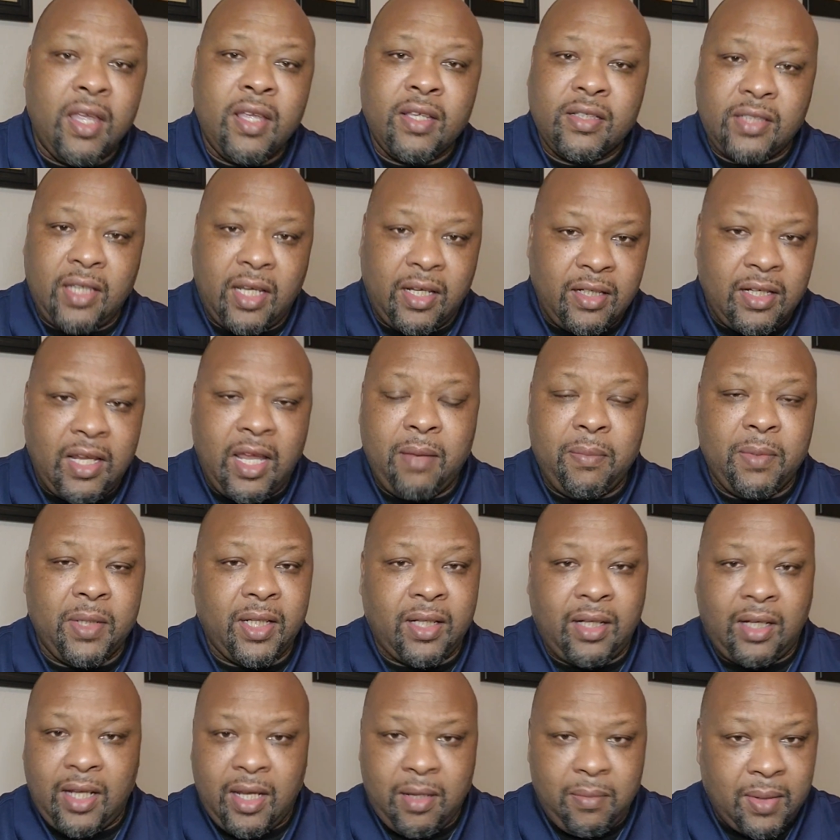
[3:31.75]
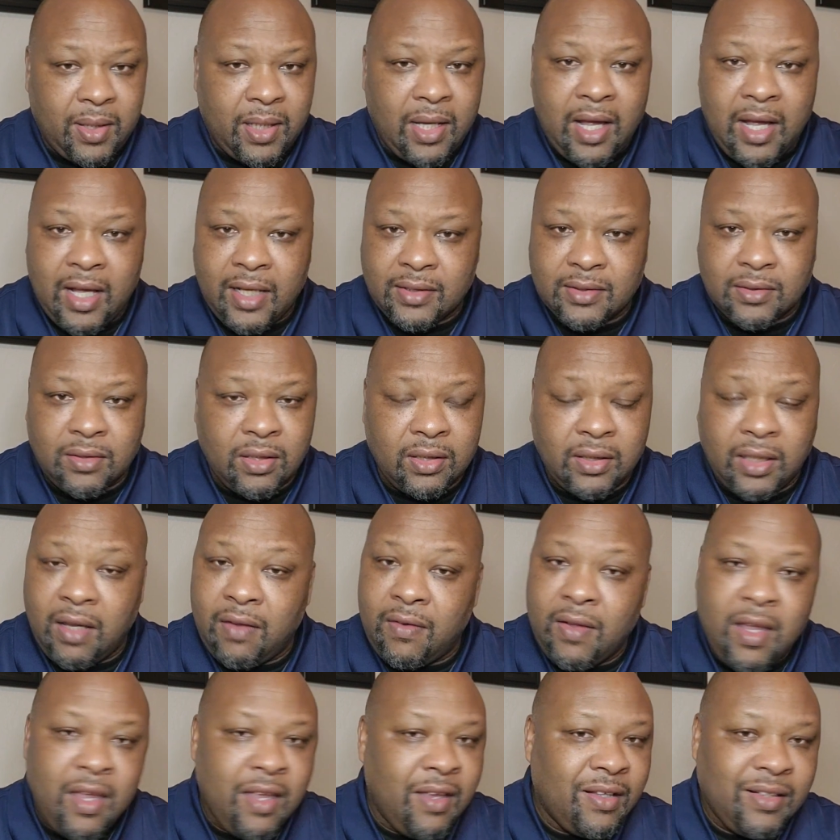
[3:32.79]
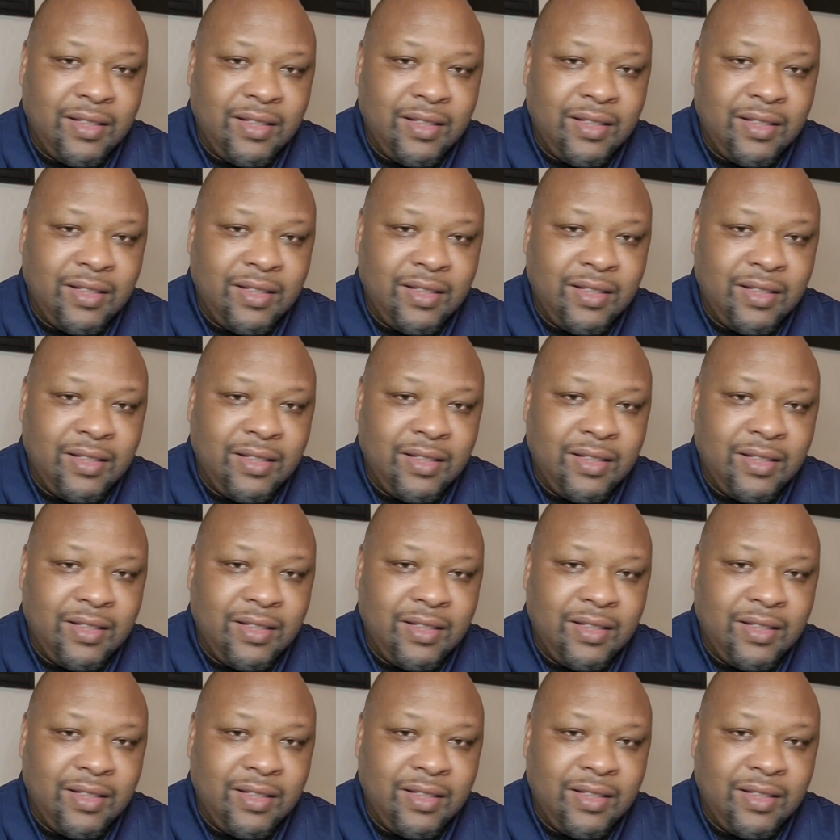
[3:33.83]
say name it and claim it, God's going to give.